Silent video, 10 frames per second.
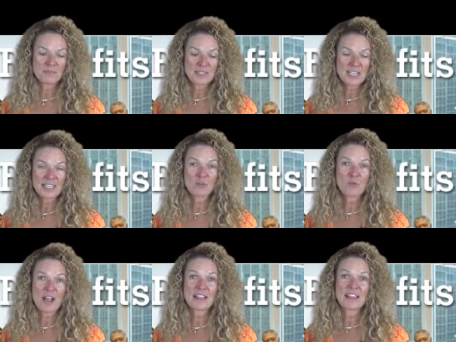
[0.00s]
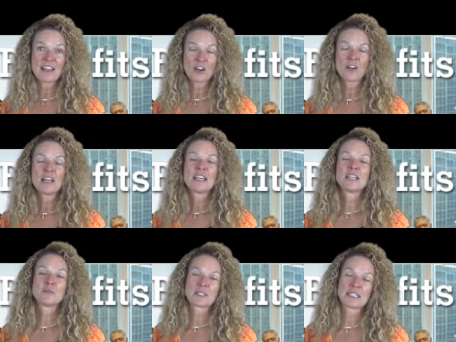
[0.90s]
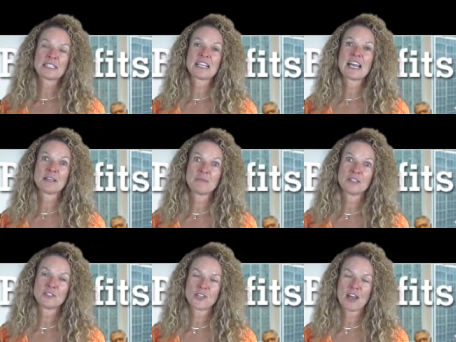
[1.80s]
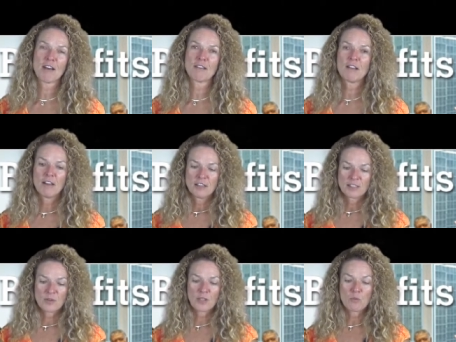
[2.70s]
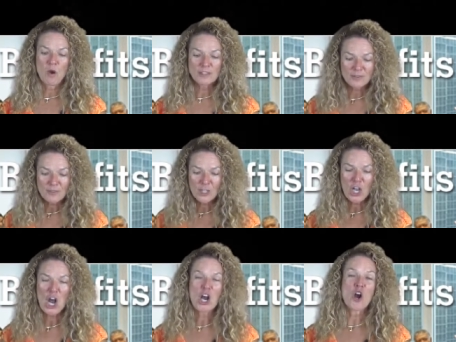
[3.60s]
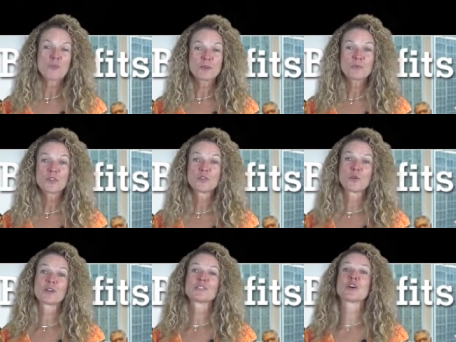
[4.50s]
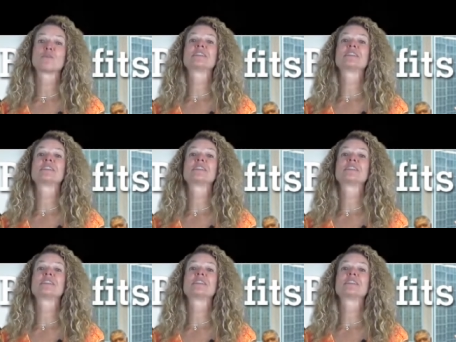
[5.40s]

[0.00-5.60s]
ticket right there, he was going to take me to jail. So he walked around the car, opened up the door, and told